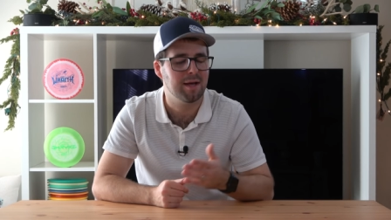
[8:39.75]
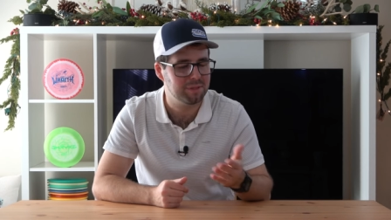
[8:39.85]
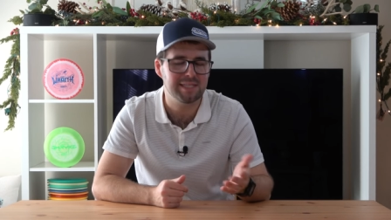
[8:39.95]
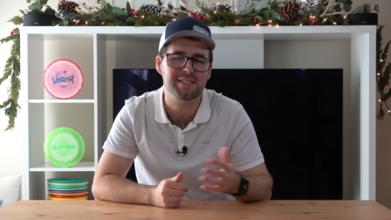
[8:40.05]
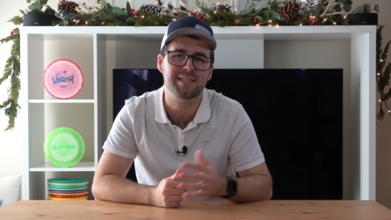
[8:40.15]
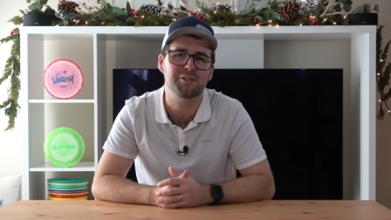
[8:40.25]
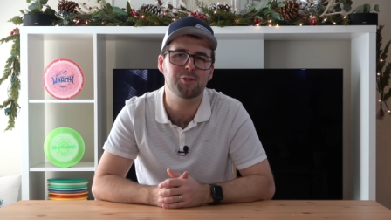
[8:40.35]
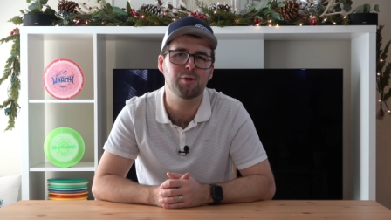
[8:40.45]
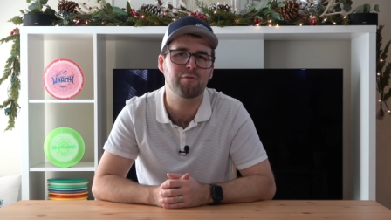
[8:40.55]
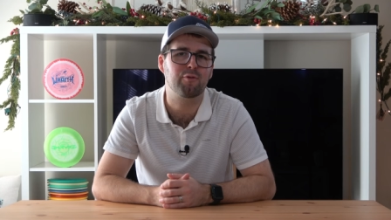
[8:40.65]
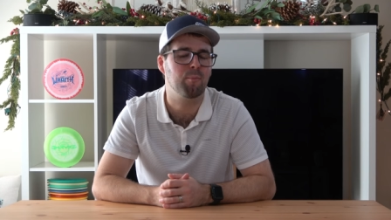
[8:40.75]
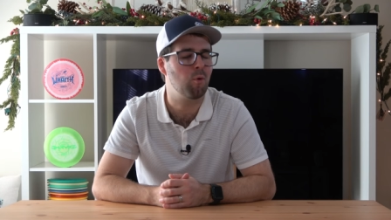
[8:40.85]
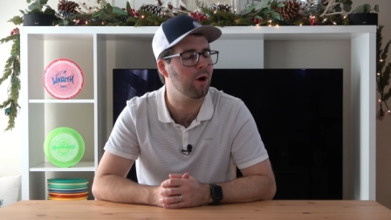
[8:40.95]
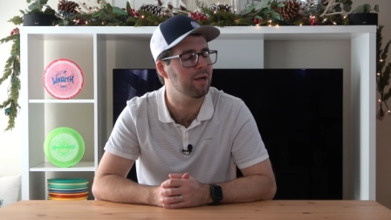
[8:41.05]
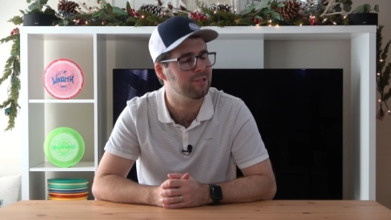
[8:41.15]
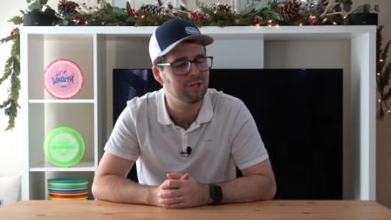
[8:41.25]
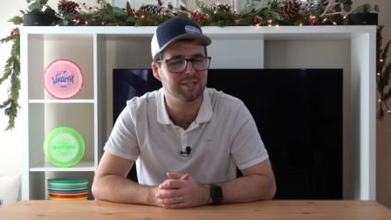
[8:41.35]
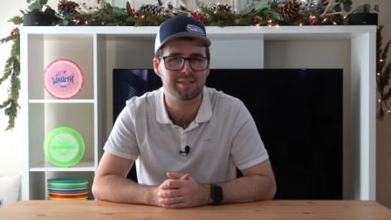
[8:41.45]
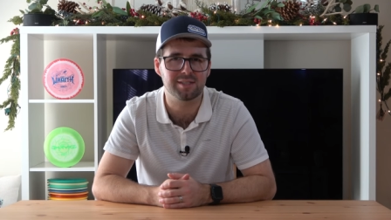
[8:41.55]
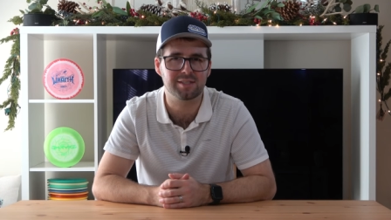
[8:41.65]
Please stay tuned for more
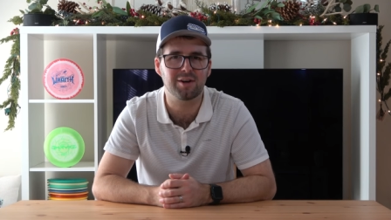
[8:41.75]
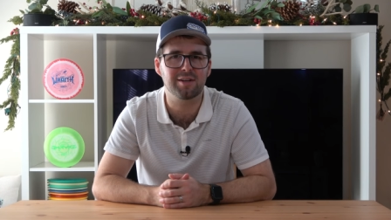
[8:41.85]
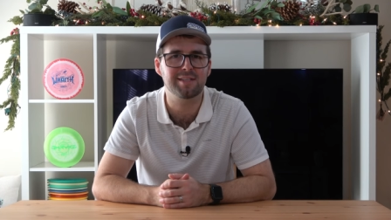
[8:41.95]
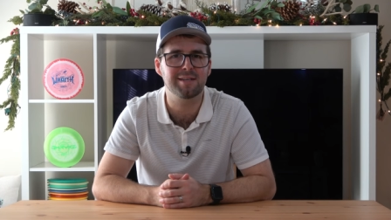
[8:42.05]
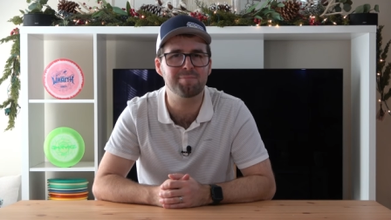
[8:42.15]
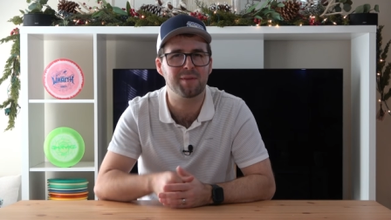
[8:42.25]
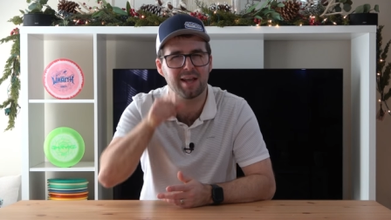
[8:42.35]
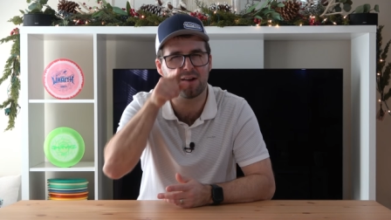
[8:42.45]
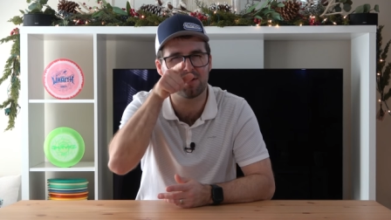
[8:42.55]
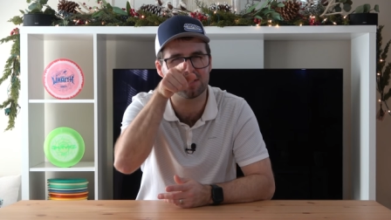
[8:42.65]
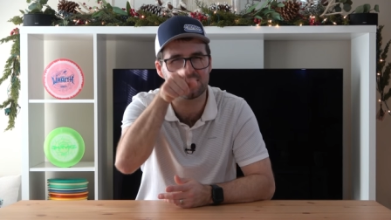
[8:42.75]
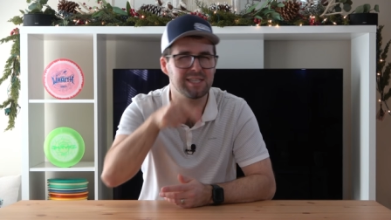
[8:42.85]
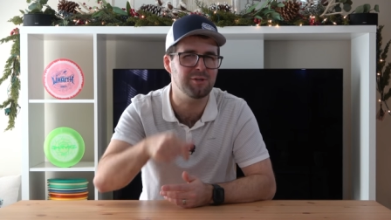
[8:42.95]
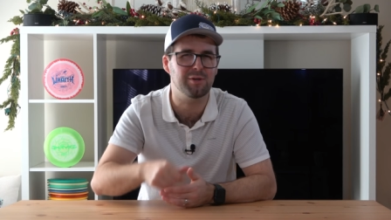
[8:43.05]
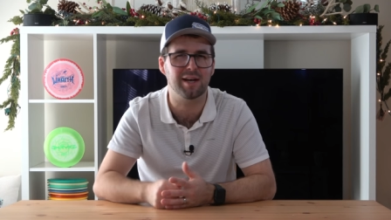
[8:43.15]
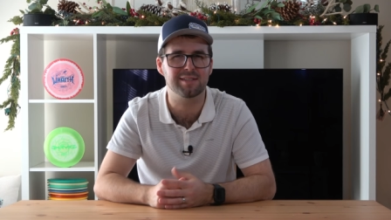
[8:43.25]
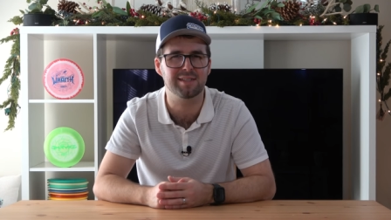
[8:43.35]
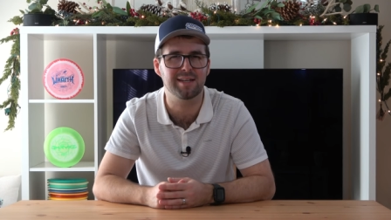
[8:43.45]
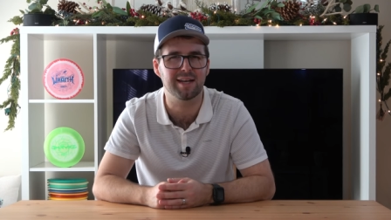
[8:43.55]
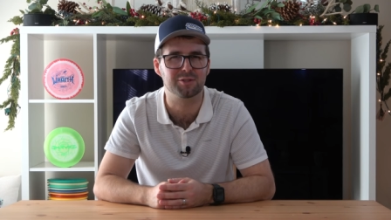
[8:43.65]
JustDisc content, and I'll see you guys
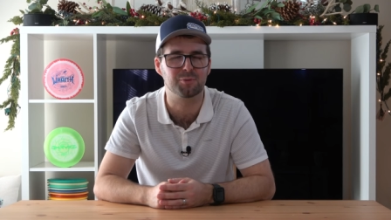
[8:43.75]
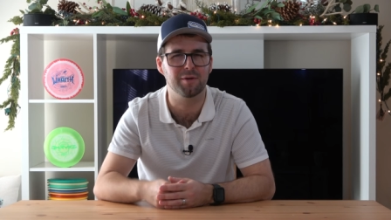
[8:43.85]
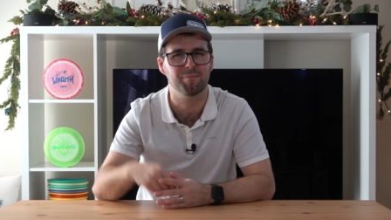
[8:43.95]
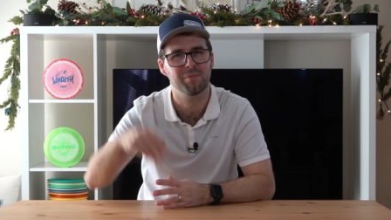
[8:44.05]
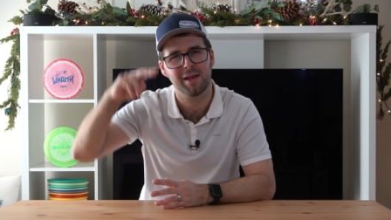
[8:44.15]
in the next one.